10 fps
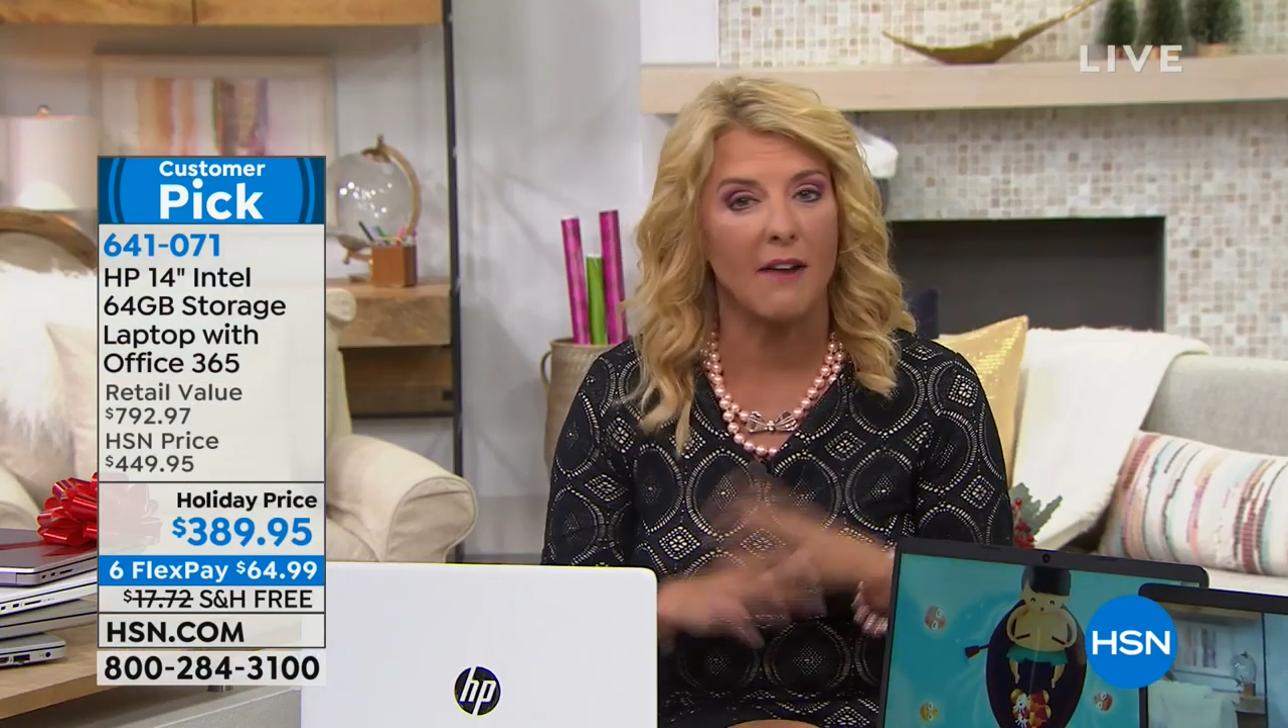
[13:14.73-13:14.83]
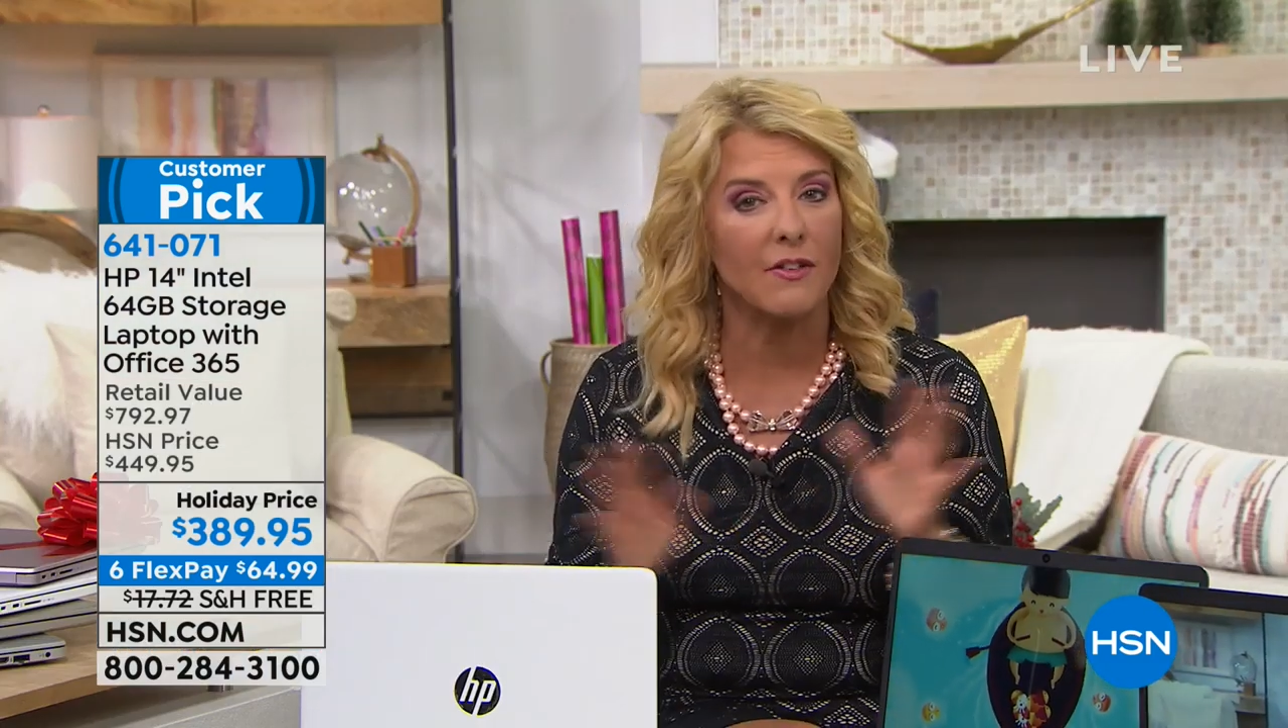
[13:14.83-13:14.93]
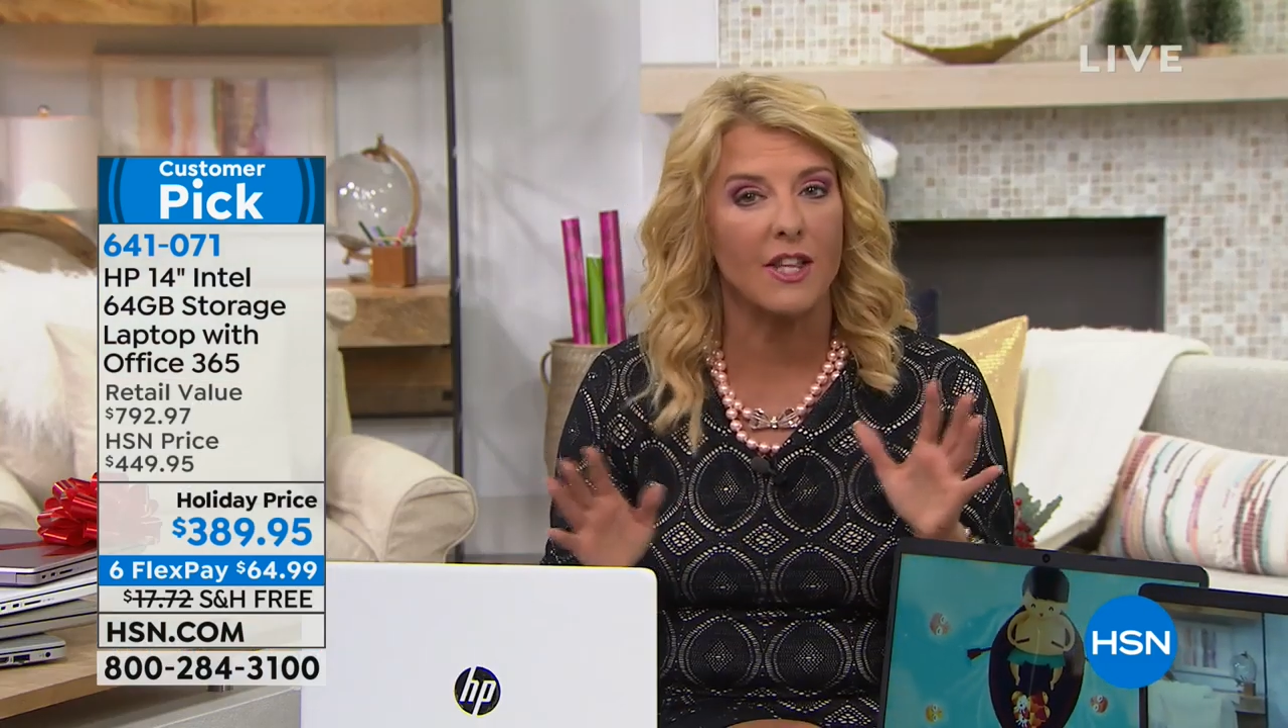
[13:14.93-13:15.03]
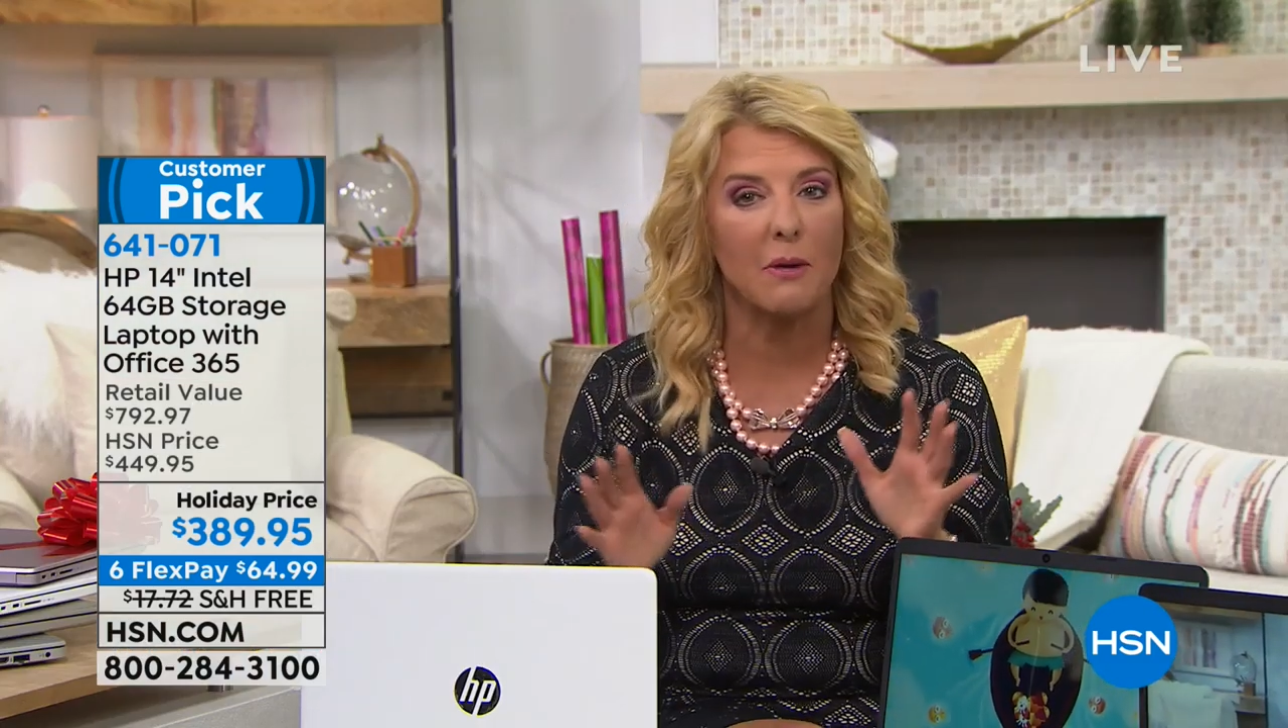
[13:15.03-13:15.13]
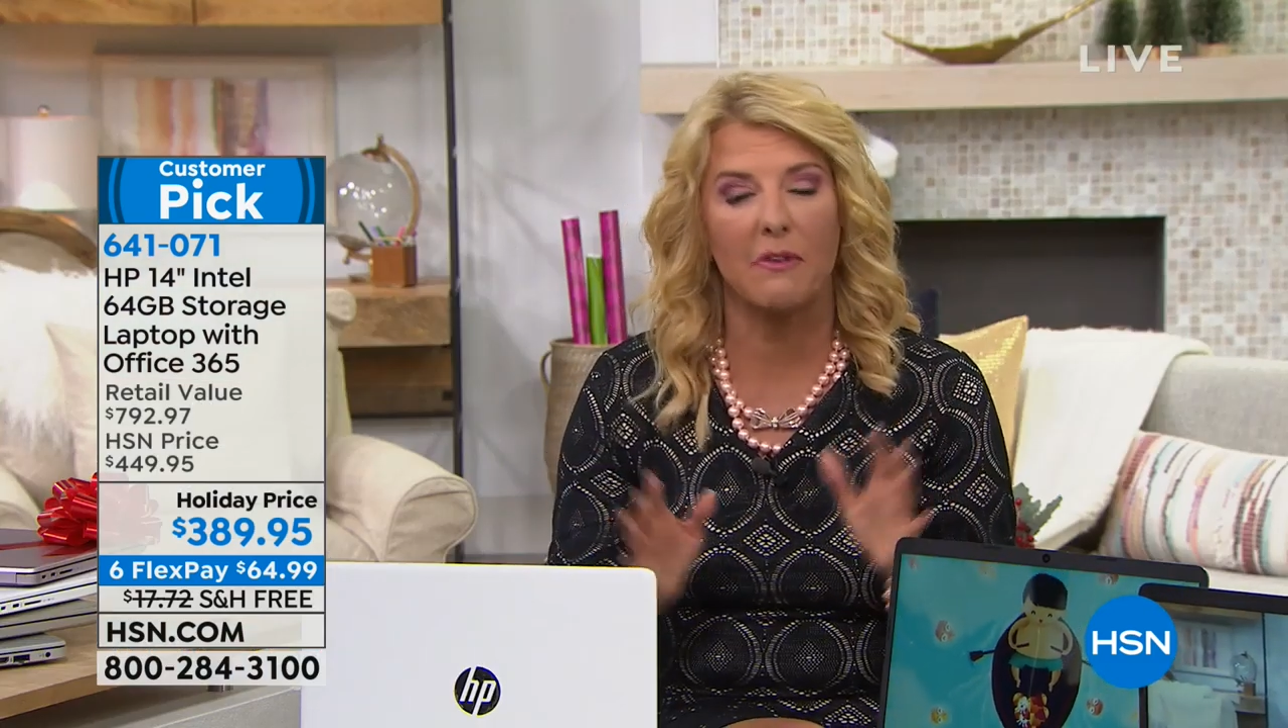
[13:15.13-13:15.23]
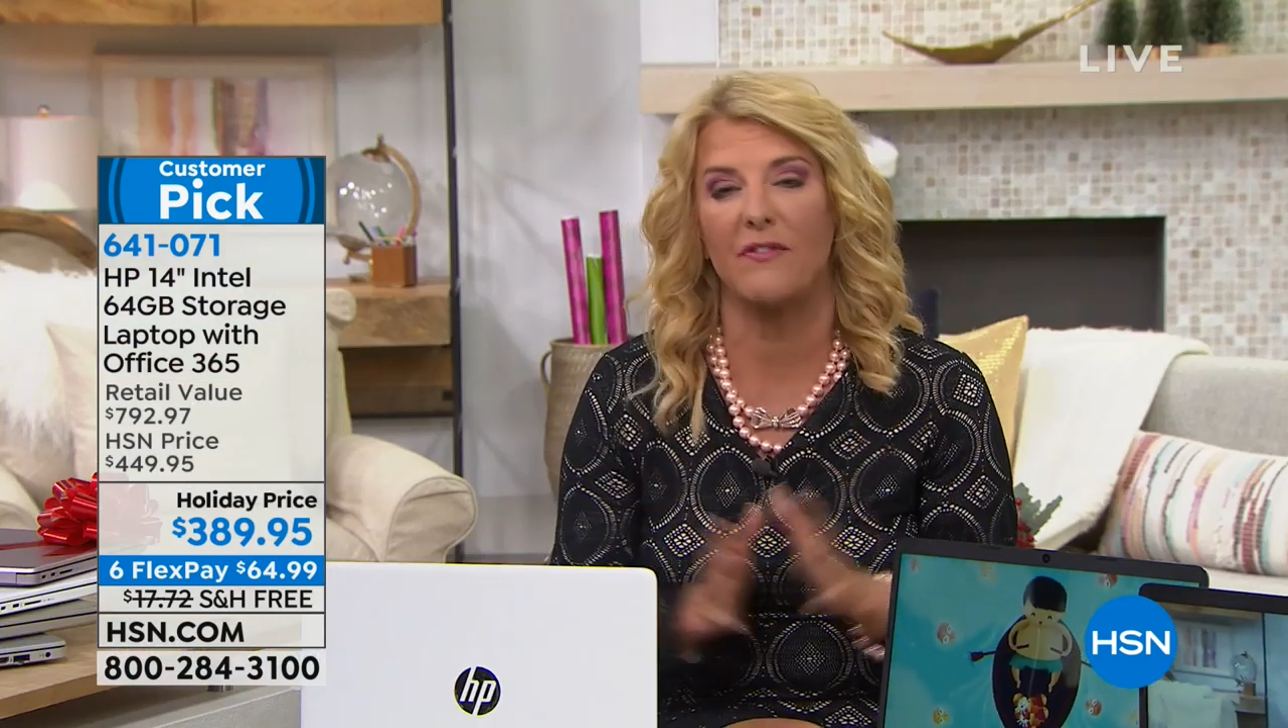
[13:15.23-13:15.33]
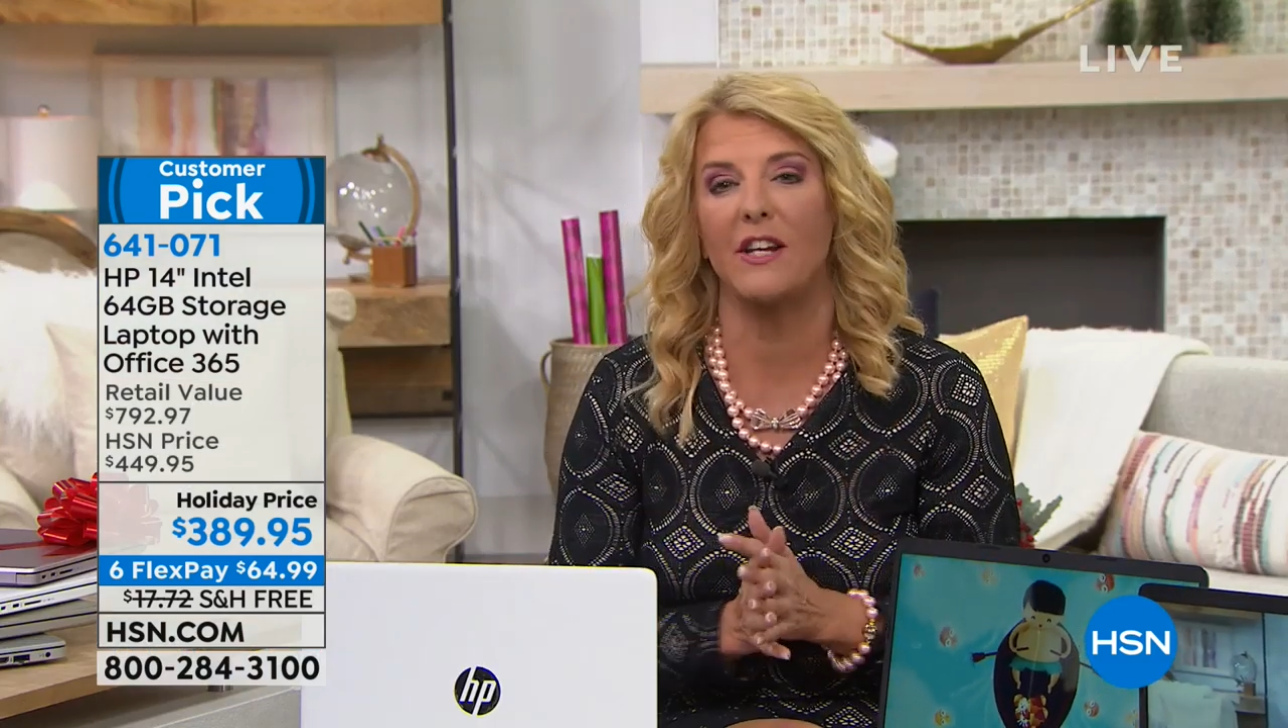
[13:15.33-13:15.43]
everything we're